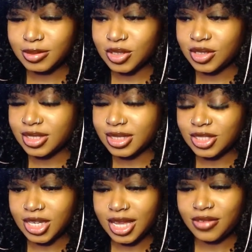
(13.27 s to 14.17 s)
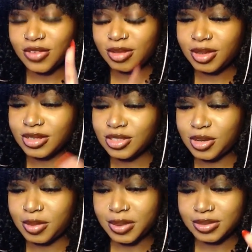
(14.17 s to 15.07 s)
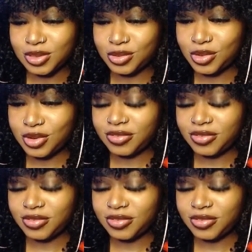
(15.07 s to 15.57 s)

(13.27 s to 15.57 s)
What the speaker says: to your girl needs to check out, follow me on Instagram at Bombshell Aura,